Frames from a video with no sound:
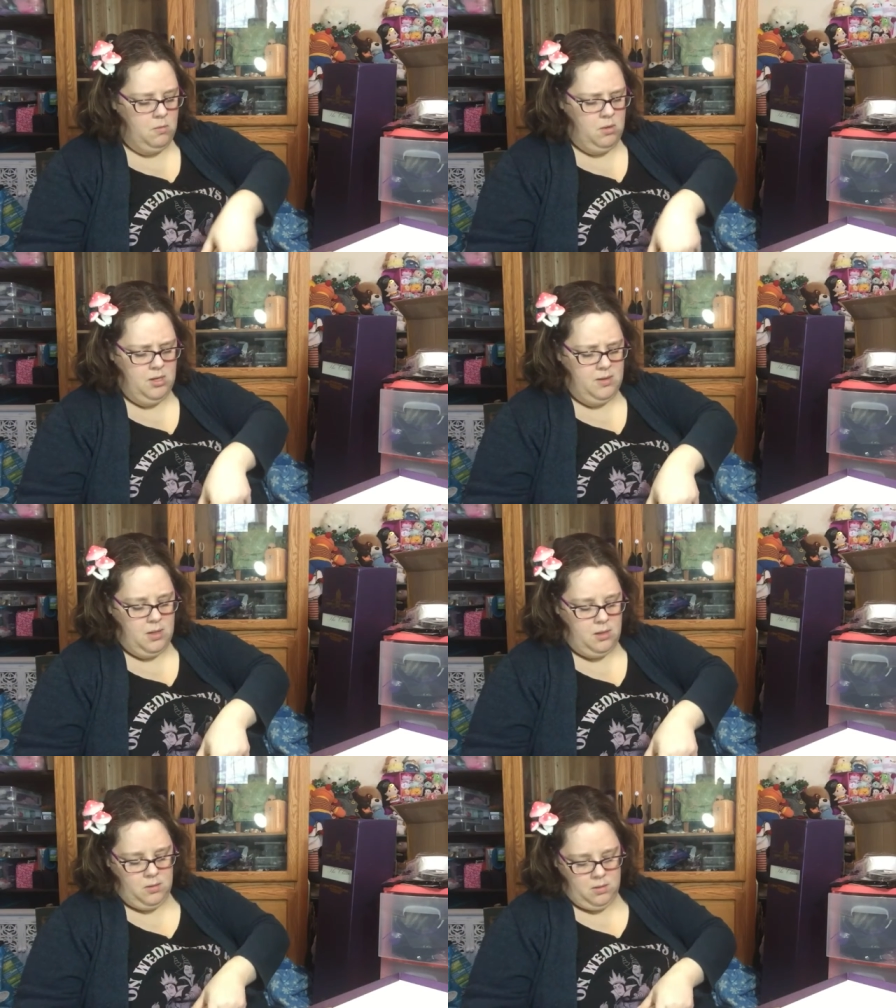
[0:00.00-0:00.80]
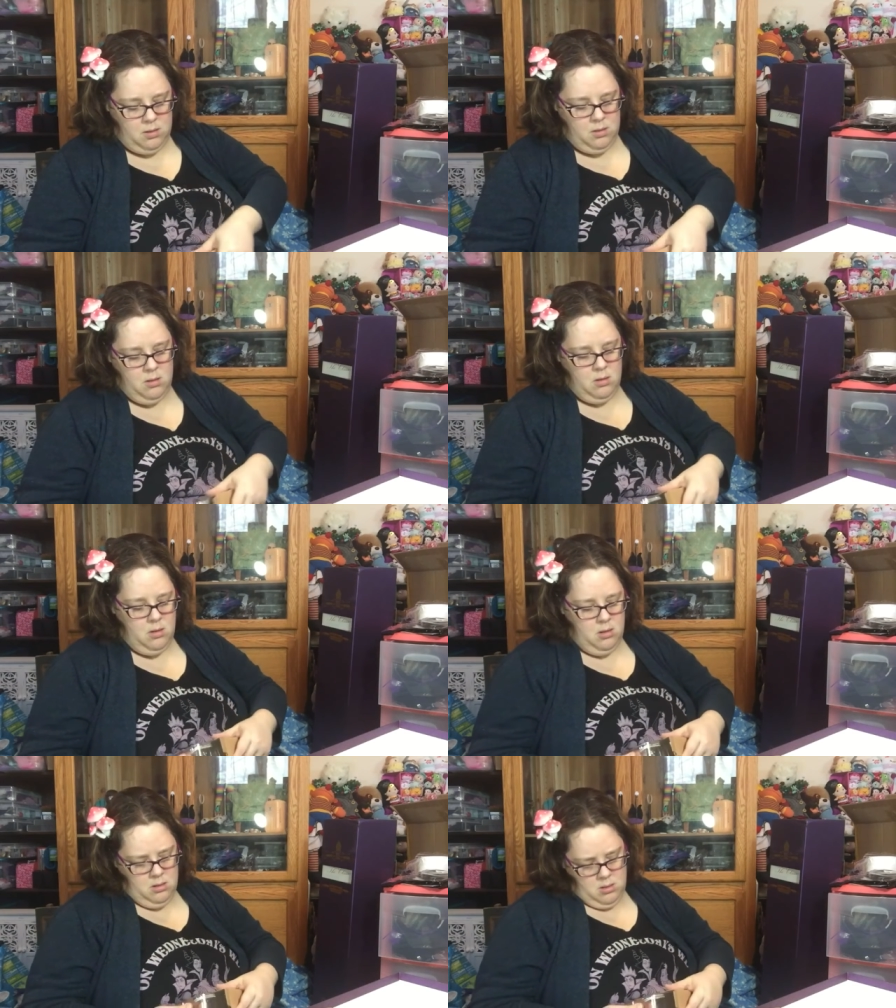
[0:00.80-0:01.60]
what is this?
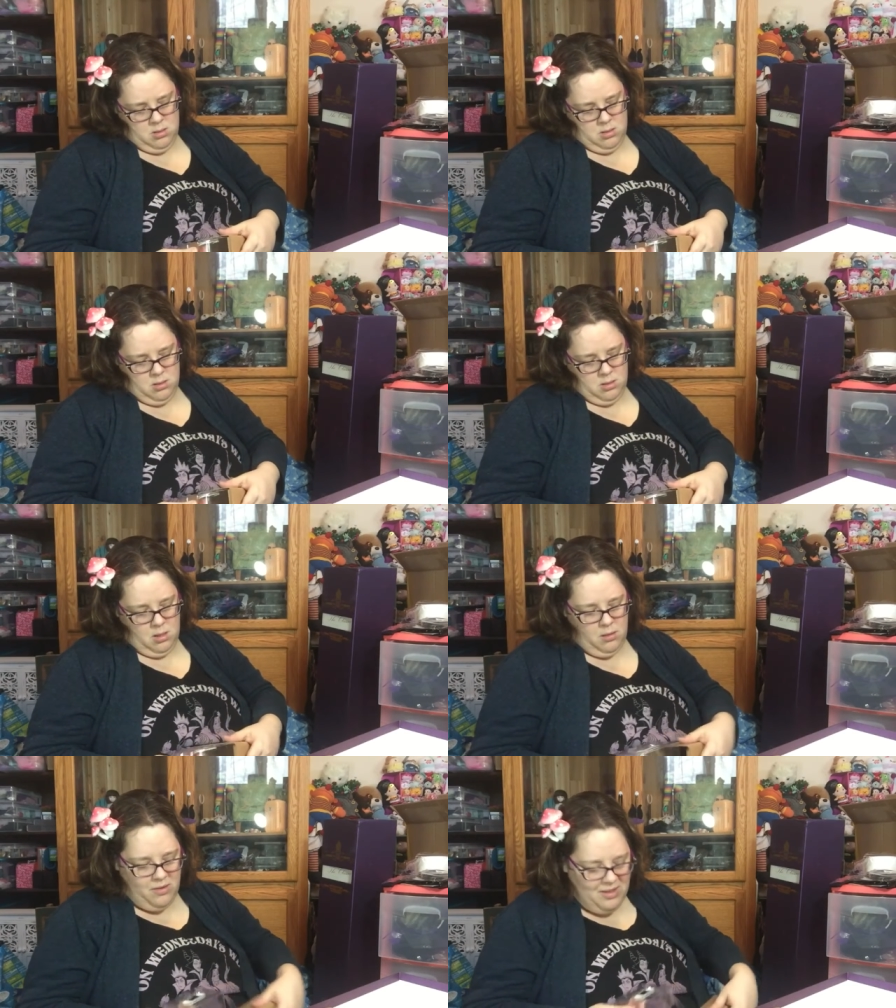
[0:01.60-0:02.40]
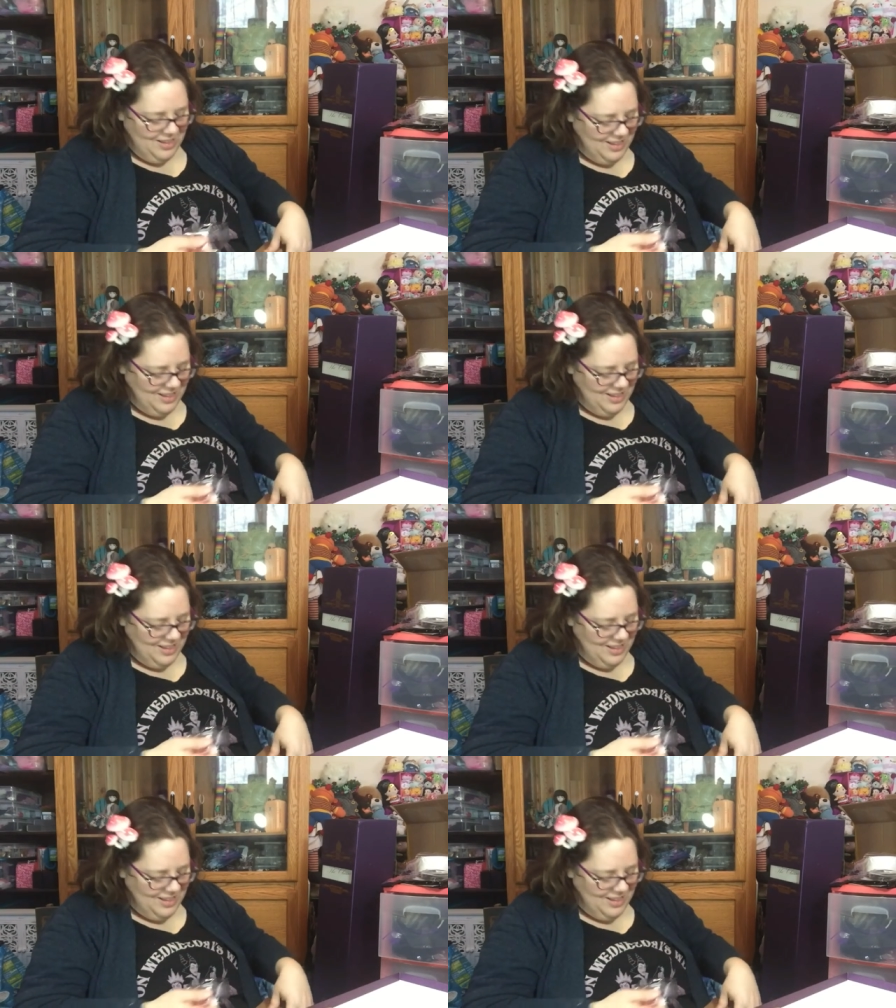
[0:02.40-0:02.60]
Oh,